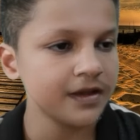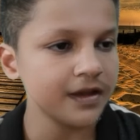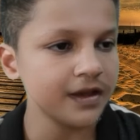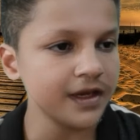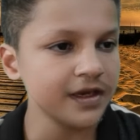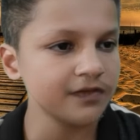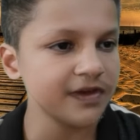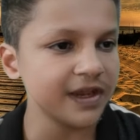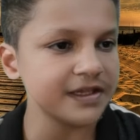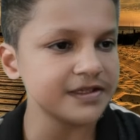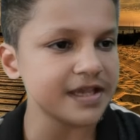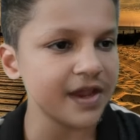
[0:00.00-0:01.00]
in
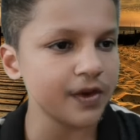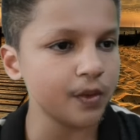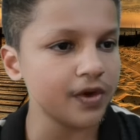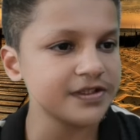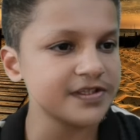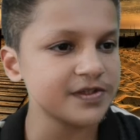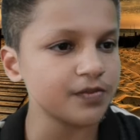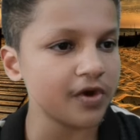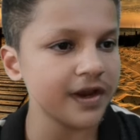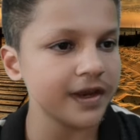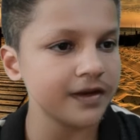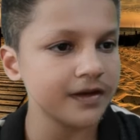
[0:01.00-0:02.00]
ways I won't
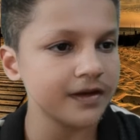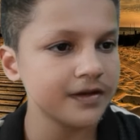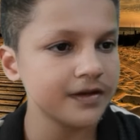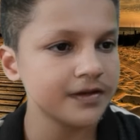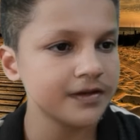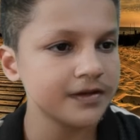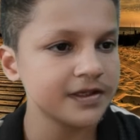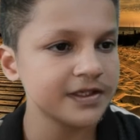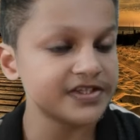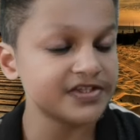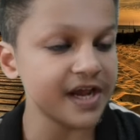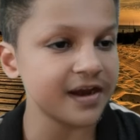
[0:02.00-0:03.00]
spoil.
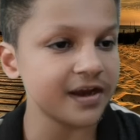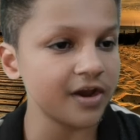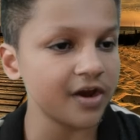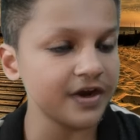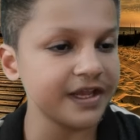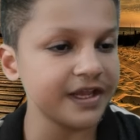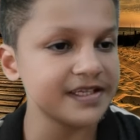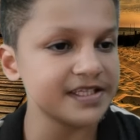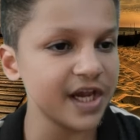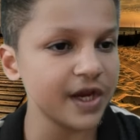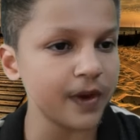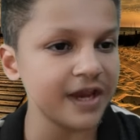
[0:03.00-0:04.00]
Star-Lord is
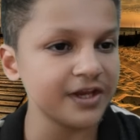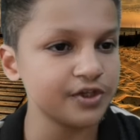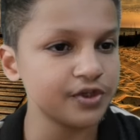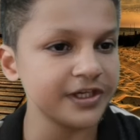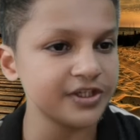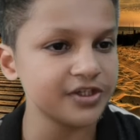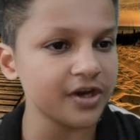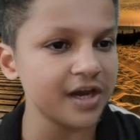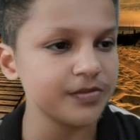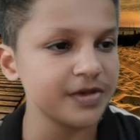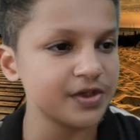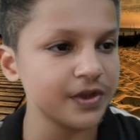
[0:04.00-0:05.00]
eventually
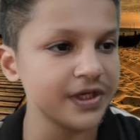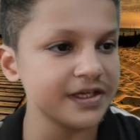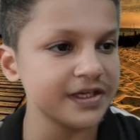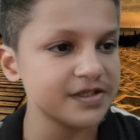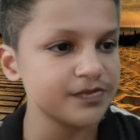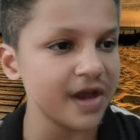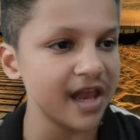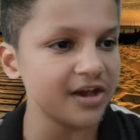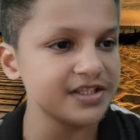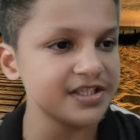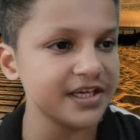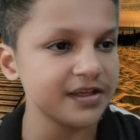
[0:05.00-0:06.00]
torn between his
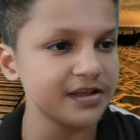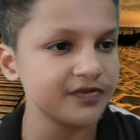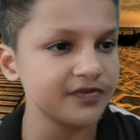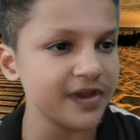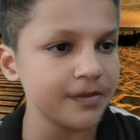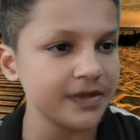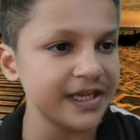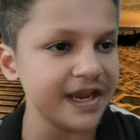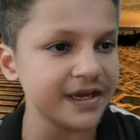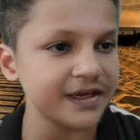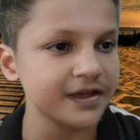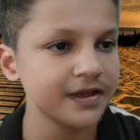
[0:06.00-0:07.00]
biological family
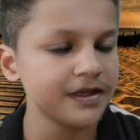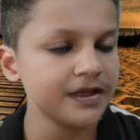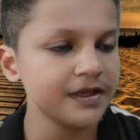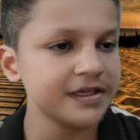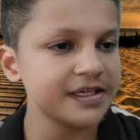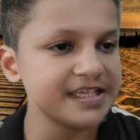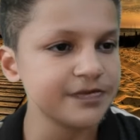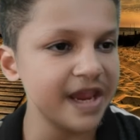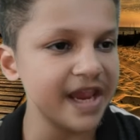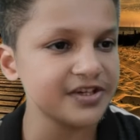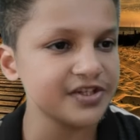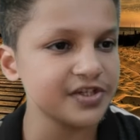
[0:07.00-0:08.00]
and his
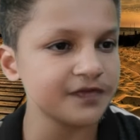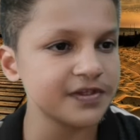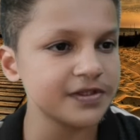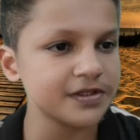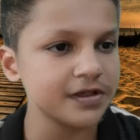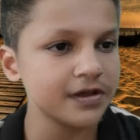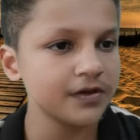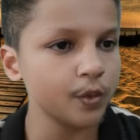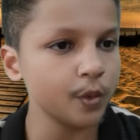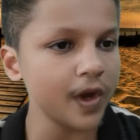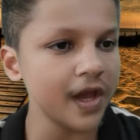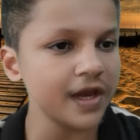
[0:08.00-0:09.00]
makeshifts
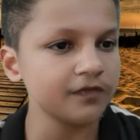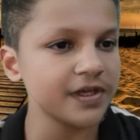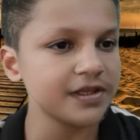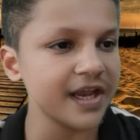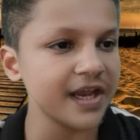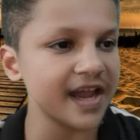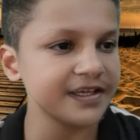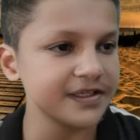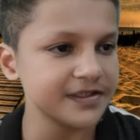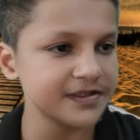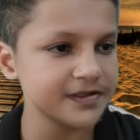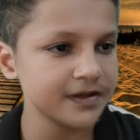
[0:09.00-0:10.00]
one with the
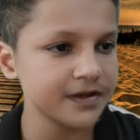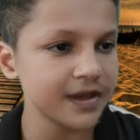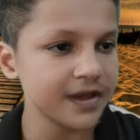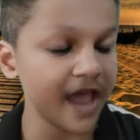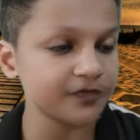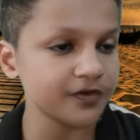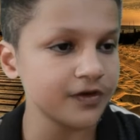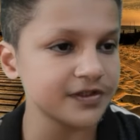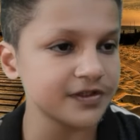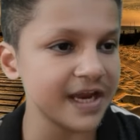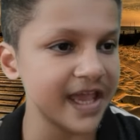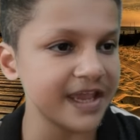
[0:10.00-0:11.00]
Guardians. Of
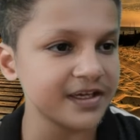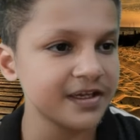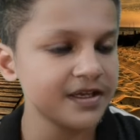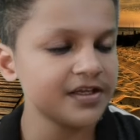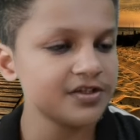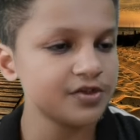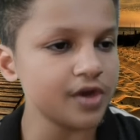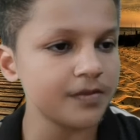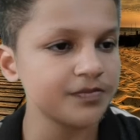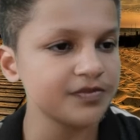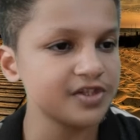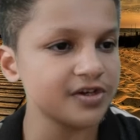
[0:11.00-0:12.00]
course, like
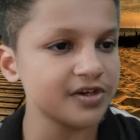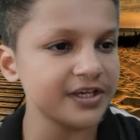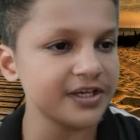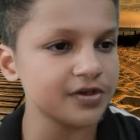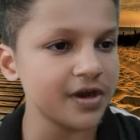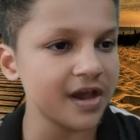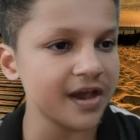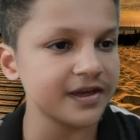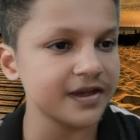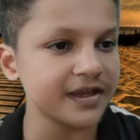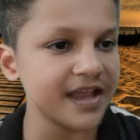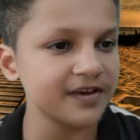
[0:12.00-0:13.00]
Dom Toretto on
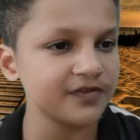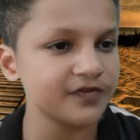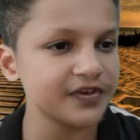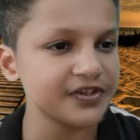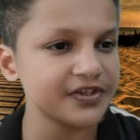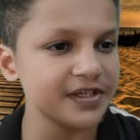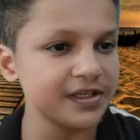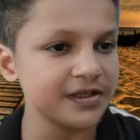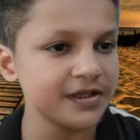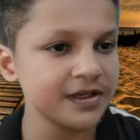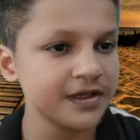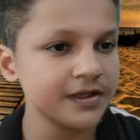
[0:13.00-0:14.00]
a
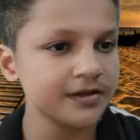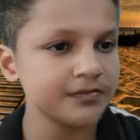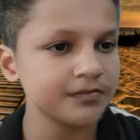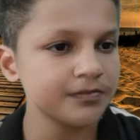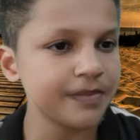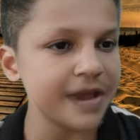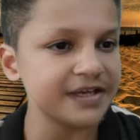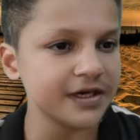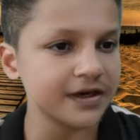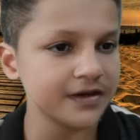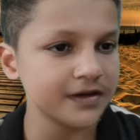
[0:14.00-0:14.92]
confessional bender,